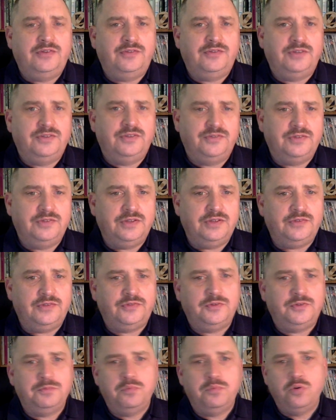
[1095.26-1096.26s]

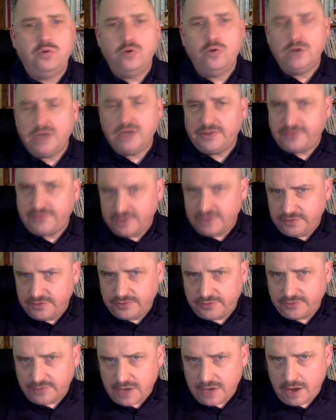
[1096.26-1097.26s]
exist to put us
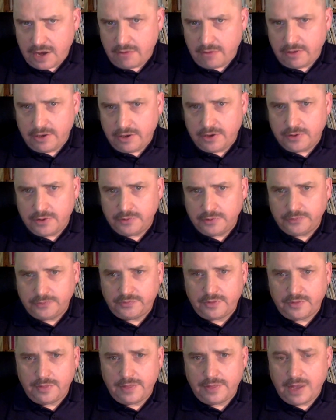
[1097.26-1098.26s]
in
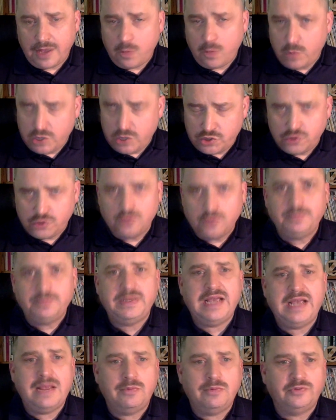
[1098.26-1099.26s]
scenarios that we should
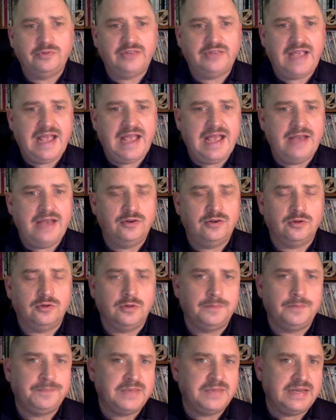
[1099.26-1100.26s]
be able to
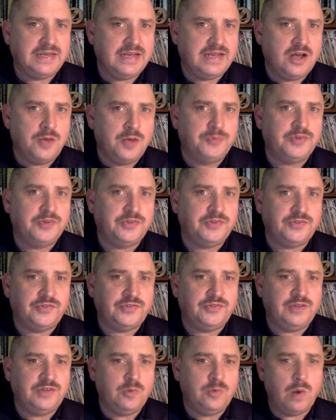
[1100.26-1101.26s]
handle. It helps us to
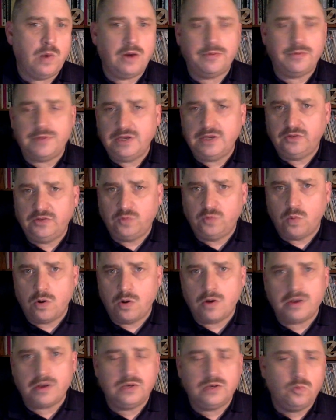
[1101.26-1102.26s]
see where things
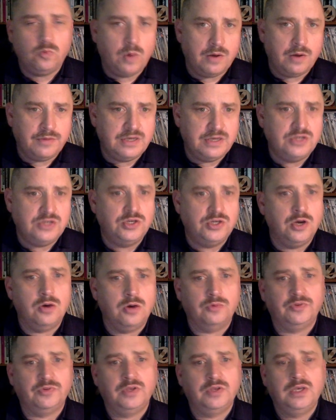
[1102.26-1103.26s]
work and where they
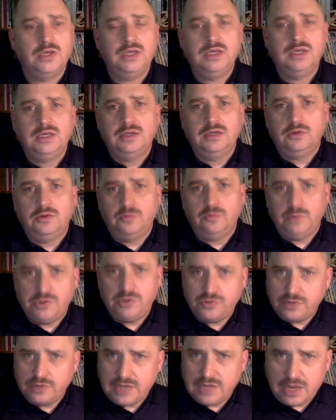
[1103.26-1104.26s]
don't we
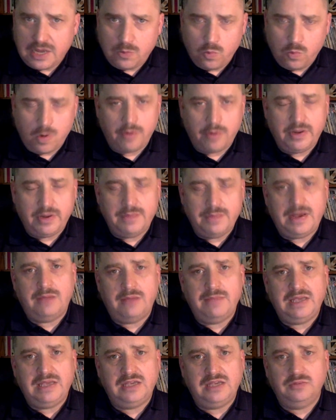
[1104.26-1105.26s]
should not worry
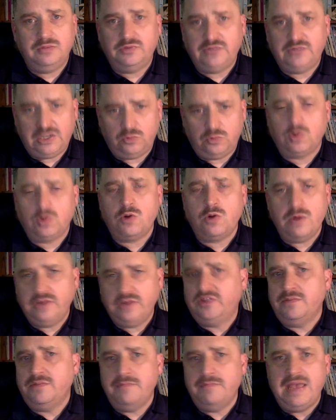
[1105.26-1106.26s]
about making mistakes. We're
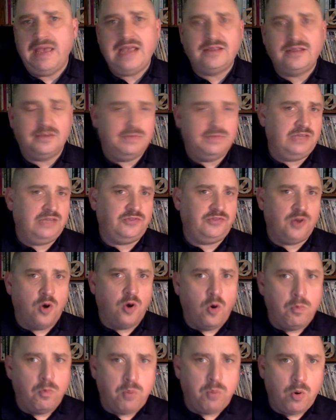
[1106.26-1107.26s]
going to make them. That's the
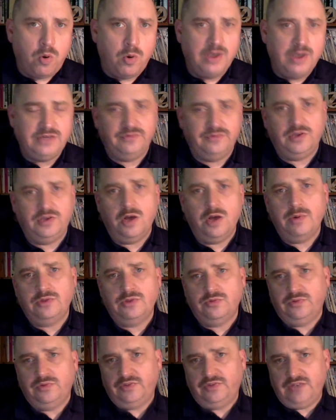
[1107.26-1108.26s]
whole point of
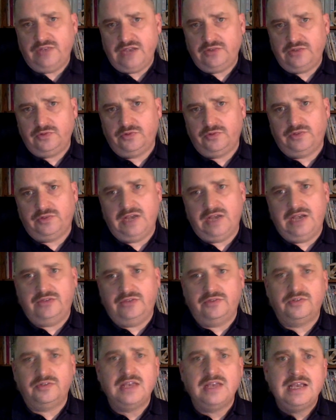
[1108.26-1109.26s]
going through these
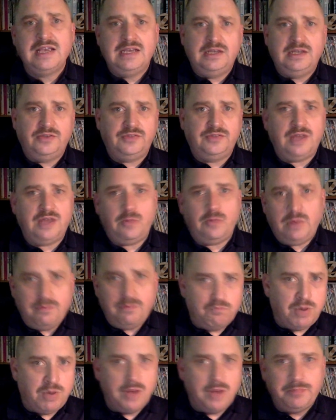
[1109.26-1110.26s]
exercises is that we
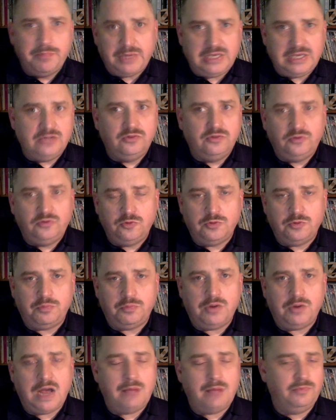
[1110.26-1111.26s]
bump into the
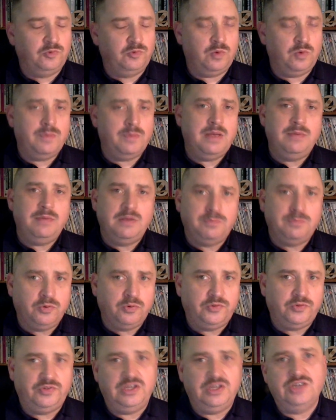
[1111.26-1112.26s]
problems where maybe a
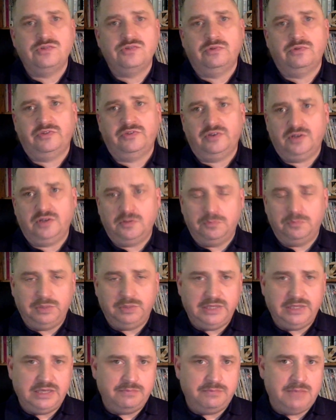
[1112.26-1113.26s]
procedure is
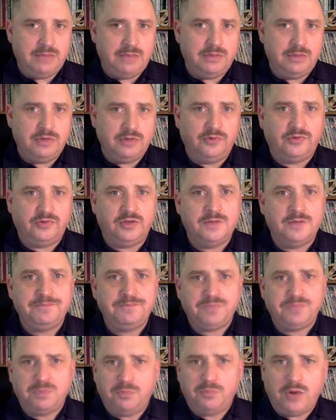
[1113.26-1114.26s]
incomplete, maybe there's a
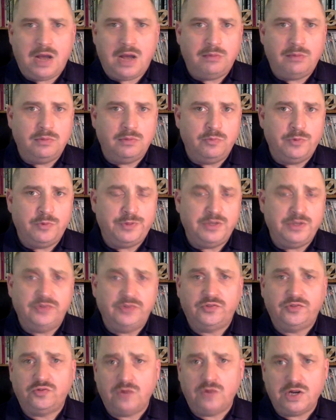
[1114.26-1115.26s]
problem with the
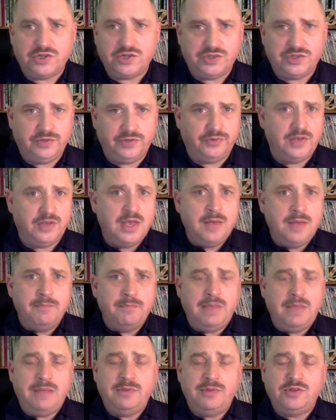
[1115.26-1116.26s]
instructions,
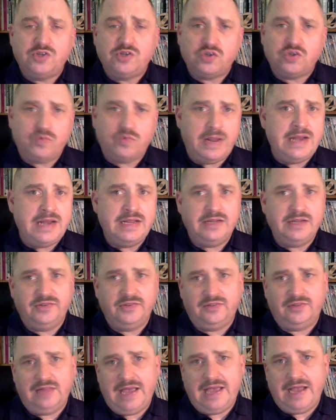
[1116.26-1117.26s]
maybe the training
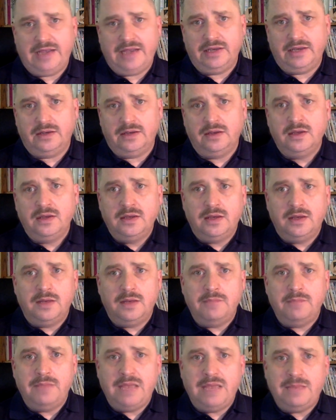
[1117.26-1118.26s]
is lacking,
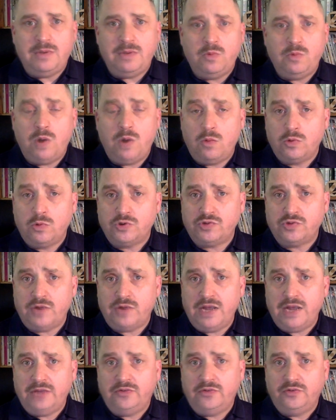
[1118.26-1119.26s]
uh, maybe what we're
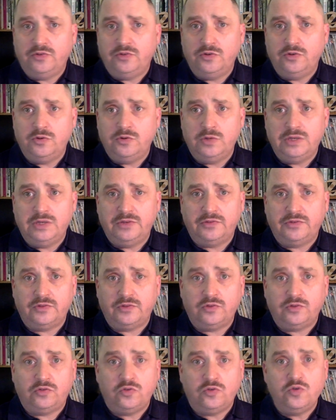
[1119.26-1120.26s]
trying to do
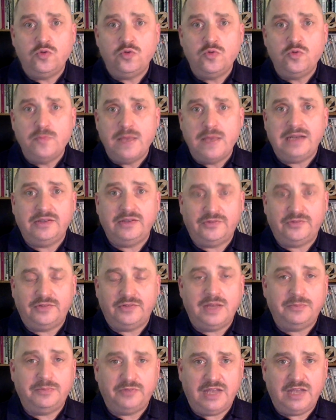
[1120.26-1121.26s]
is too many
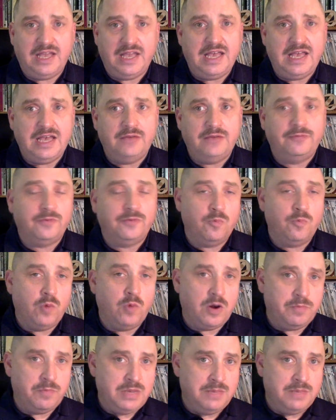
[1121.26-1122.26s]
steps ahead from
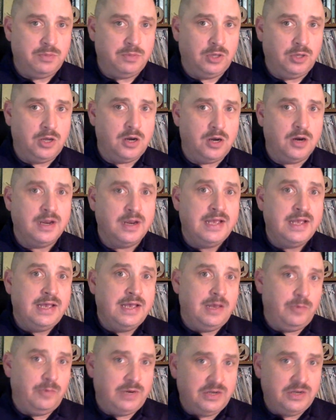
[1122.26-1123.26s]
where people are
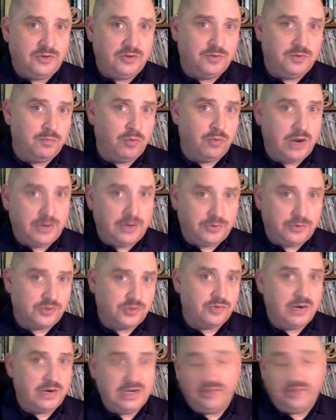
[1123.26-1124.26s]
and we need to break the
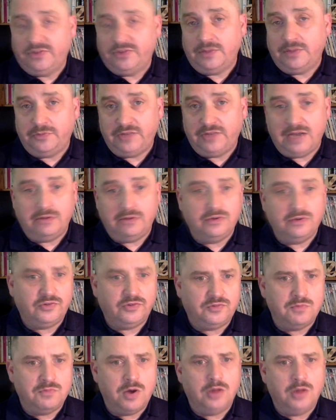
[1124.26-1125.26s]
training steps down
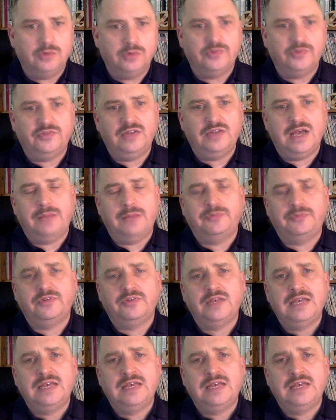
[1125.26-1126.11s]
into smaller steps.